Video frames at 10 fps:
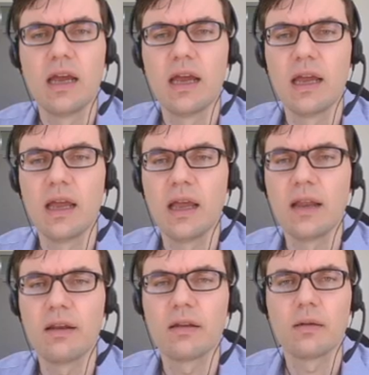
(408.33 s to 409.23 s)

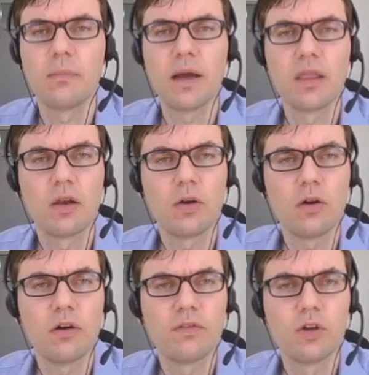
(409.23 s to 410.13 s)
and by the
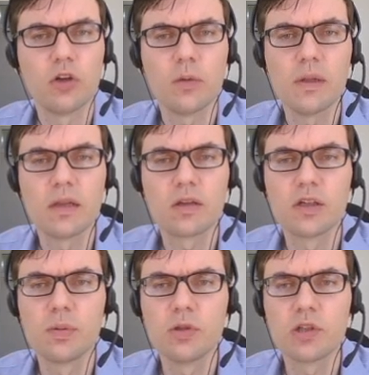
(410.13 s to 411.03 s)
law of the normal
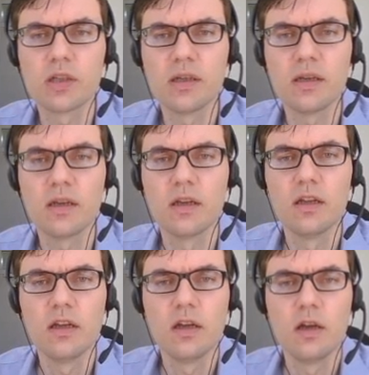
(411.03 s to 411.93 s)
distribution,
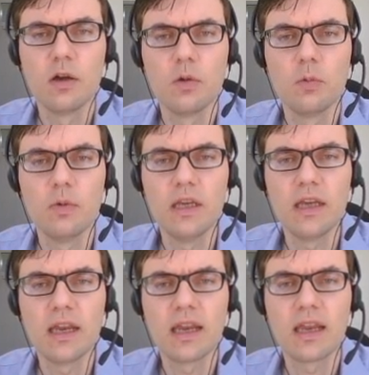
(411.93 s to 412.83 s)
we